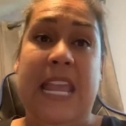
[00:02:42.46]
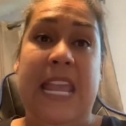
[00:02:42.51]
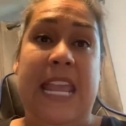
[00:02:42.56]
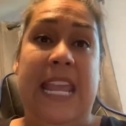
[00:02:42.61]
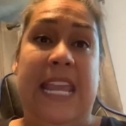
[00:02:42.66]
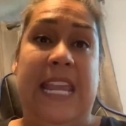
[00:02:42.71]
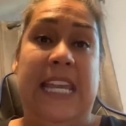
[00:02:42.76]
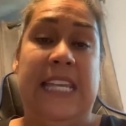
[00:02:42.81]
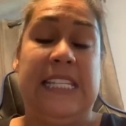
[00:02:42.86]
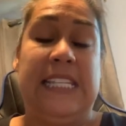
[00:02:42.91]

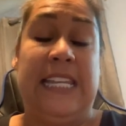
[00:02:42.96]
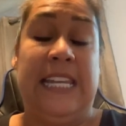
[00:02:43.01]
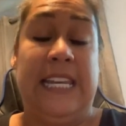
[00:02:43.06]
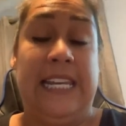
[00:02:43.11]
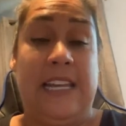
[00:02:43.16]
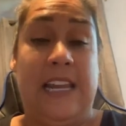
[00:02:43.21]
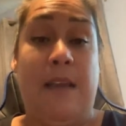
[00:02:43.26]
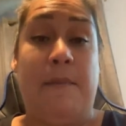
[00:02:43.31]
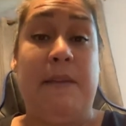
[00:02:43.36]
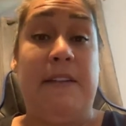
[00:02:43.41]
He is an
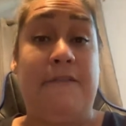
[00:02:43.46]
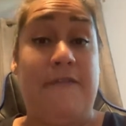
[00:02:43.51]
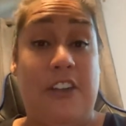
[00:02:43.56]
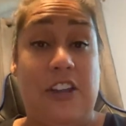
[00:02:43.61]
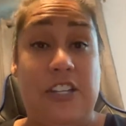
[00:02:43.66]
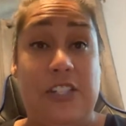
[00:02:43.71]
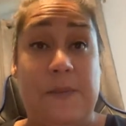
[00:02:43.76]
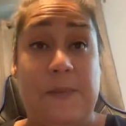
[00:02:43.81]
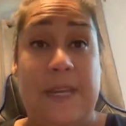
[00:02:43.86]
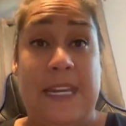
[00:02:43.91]
incoming
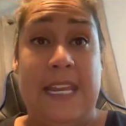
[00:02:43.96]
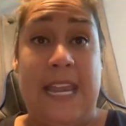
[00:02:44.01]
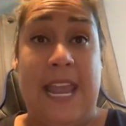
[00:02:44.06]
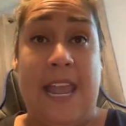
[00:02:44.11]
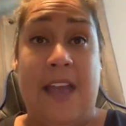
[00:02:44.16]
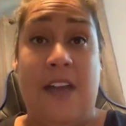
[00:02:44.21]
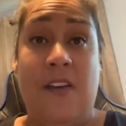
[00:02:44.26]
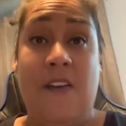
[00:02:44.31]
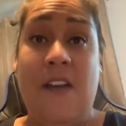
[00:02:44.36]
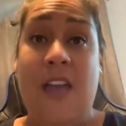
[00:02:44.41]
freshman
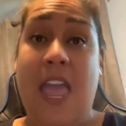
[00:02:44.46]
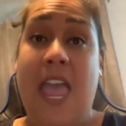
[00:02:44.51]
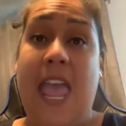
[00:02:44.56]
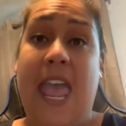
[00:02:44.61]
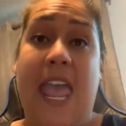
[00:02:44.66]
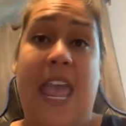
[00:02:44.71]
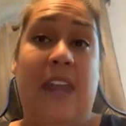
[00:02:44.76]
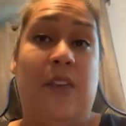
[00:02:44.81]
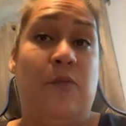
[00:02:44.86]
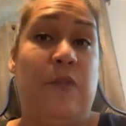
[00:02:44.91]
now,
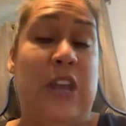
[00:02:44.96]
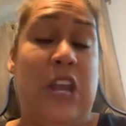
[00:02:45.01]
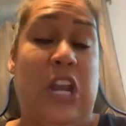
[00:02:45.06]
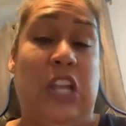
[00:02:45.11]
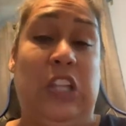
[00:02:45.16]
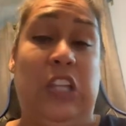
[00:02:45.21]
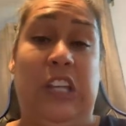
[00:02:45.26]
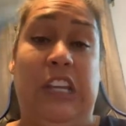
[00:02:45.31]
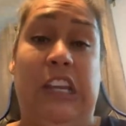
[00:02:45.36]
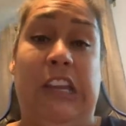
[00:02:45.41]
and we are
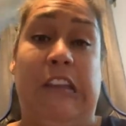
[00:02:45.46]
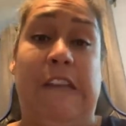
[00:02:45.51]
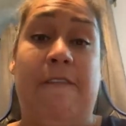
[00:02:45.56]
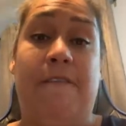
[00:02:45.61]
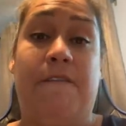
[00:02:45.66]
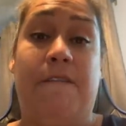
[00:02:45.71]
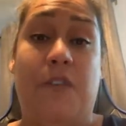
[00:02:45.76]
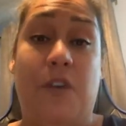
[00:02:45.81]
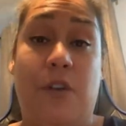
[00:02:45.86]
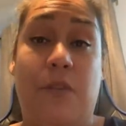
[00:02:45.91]
looking
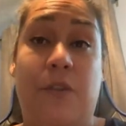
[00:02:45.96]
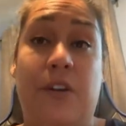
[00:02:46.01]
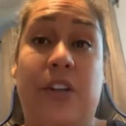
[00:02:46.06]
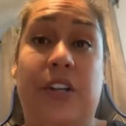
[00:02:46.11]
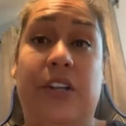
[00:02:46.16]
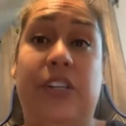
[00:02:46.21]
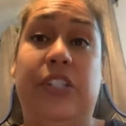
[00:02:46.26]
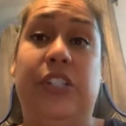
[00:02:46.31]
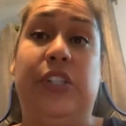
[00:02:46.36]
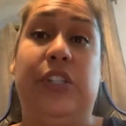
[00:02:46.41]

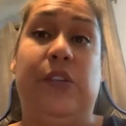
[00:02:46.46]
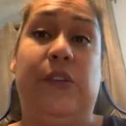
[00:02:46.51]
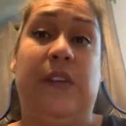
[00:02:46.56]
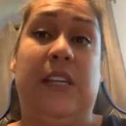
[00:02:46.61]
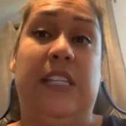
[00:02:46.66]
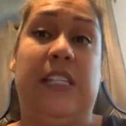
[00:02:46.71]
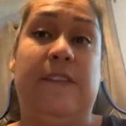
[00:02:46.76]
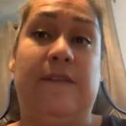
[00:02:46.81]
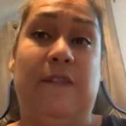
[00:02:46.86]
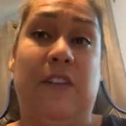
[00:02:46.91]
forward to
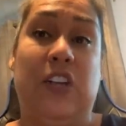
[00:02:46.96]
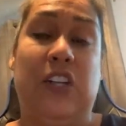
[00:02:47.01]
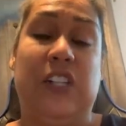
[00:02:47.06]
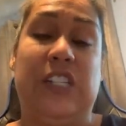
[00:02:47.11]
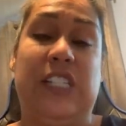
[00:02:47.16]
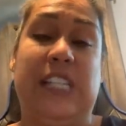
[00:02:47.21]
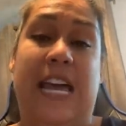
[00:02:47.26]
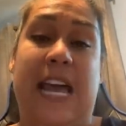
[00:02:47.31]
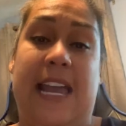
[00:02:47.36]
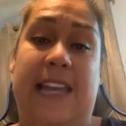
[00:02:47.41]
his
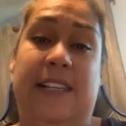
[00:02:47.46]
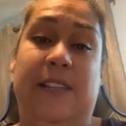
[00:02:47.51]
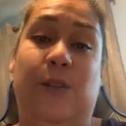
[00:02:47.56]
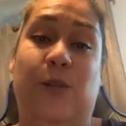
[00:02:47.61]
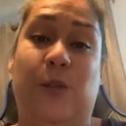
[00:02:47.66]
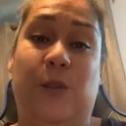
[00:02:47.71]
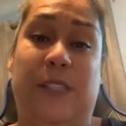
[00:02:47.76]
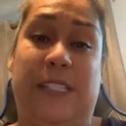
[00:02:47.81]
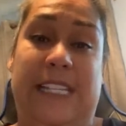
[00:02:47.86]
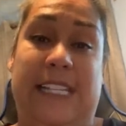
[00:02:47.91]
first high
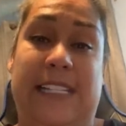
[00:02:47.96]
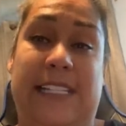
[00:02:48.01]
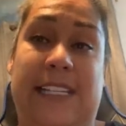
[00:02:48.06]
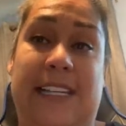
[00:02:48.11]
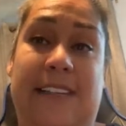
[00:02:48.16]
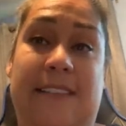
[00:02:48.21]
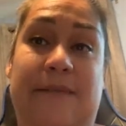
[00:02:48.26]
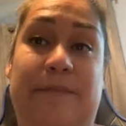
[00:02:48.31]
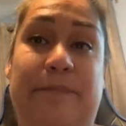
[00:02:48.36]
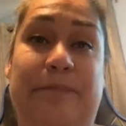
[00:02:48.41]
school
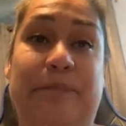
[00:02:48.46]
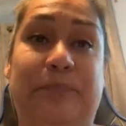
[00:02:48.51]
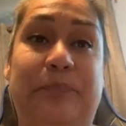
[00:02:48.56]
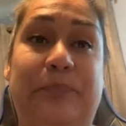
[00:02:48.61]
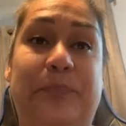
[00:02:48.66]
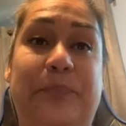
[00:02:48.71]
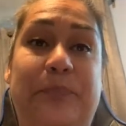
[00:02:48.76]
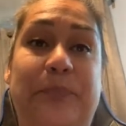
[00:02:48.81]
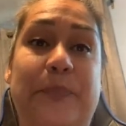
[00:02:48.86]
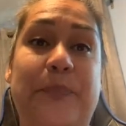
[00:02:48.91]
season.
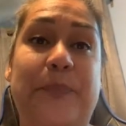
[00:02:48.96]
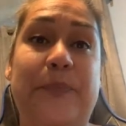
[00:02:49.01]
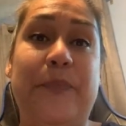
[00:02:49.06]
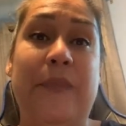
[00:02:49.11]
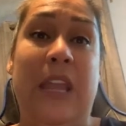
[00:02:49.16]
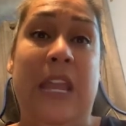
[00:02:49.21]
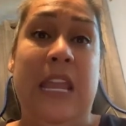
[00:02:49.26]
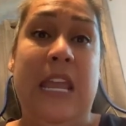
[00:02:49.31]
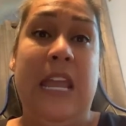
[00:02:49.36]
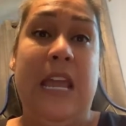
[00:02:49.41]

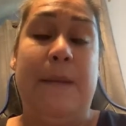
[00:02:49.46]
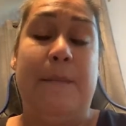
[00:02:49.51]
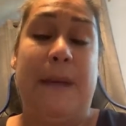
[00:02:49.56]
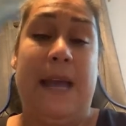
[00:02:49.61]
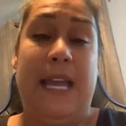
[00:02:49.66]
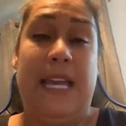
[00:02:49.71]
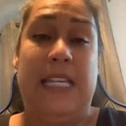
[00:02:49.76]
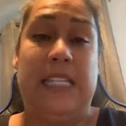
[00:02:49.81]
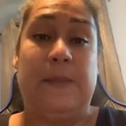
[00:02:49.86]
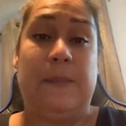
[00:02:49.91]
My
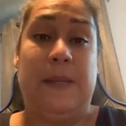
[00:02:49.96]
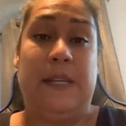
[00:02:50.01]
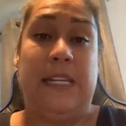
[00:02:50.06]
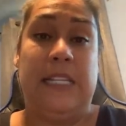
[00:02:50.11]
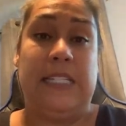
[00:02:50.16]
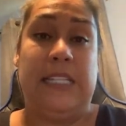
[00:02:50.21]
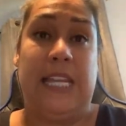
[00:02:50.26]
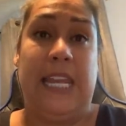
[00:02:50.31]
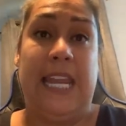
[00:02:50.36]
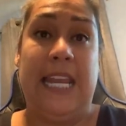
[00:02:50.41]
husband
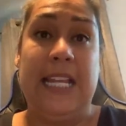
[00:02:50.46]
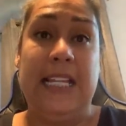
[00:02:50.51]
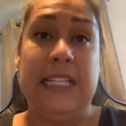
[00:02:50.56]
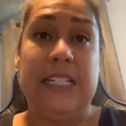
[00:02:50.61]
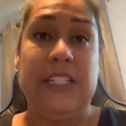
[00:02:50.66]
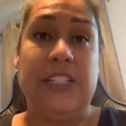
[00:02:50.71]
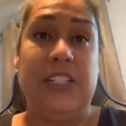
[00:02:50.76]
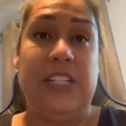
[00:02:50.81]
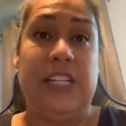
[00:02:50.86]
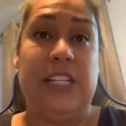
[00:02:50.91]
is an
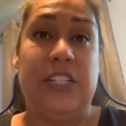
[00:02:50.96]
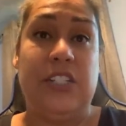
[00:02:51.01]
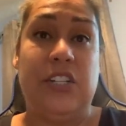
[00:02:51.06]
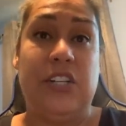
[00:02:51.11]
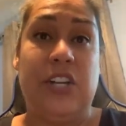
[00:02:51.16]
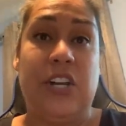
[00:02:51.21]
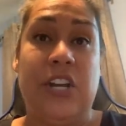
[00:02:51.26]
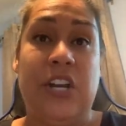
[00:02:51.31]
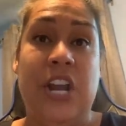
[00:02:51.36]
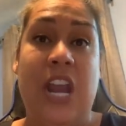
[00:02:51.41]
English
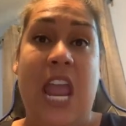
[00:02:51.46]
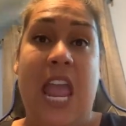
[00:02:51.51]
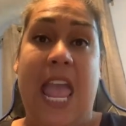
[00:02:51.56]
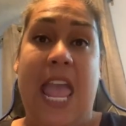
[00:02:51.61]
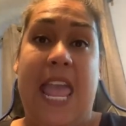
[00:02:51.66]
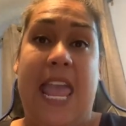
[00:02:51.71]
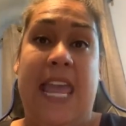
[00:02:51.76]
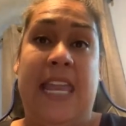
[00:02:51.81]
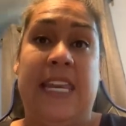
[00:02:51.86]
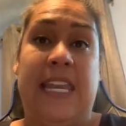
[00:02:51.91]
teacher
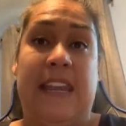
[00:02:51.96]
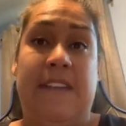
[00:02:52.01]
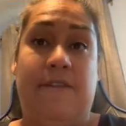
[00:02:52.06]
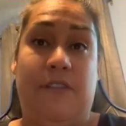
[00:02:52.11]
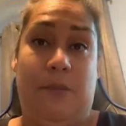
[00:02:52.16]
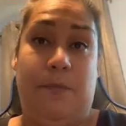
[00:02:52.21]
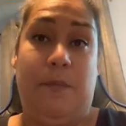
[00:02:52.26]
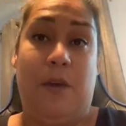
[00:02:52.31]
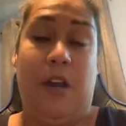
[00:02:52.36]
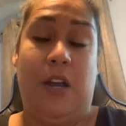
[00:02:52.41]
and a
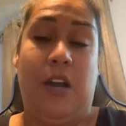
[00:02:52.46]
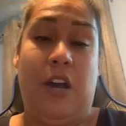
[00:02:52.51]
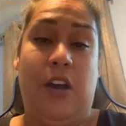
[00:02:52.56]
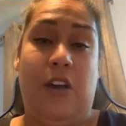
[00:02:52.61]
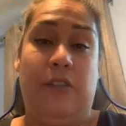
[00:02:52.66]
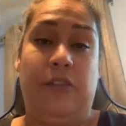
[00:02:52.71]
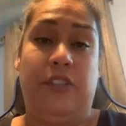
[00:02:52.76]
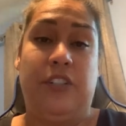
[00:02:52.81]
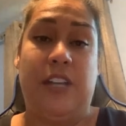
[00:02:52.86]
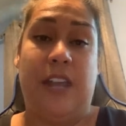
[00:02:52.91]
football
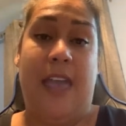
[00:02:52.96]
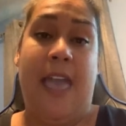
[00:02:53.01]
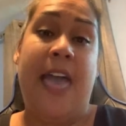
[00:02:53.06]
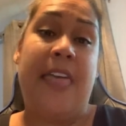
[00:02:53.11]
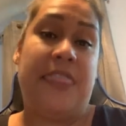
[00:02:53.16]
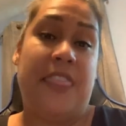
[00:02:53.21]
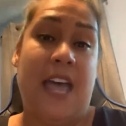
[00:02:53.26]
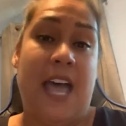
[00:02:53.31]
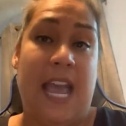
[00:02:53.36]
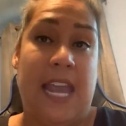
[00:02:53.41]
coach
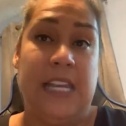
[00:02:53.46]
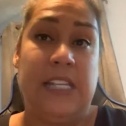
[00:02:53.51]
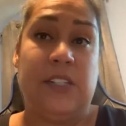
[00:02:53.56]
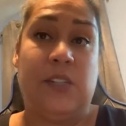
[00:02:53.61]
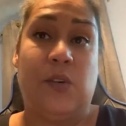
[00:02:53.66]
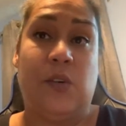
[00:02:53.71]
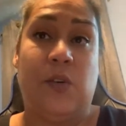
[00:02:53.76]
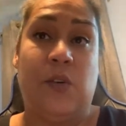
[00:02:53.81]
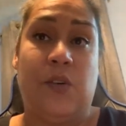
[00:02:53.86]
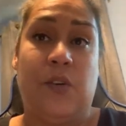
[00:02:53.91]
at the high
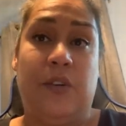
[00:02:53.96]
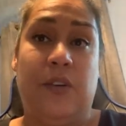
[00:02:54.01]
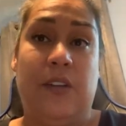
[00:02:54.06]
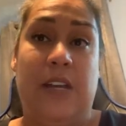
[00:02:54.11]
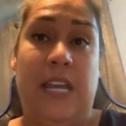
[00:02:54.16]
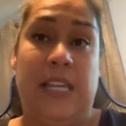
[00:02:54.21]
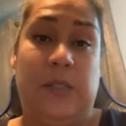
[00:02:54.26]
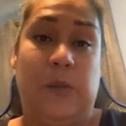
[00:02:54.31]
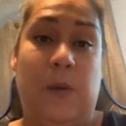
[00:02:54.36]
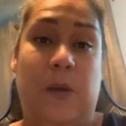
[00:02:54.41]
school
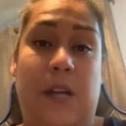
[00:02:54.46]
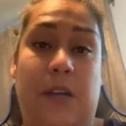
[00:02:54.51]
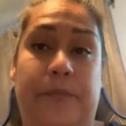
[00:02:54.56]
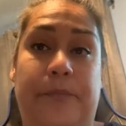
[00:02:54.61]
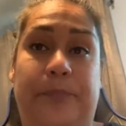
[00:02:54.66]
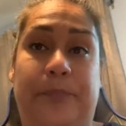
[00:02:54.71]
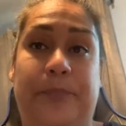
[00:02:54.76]
as well.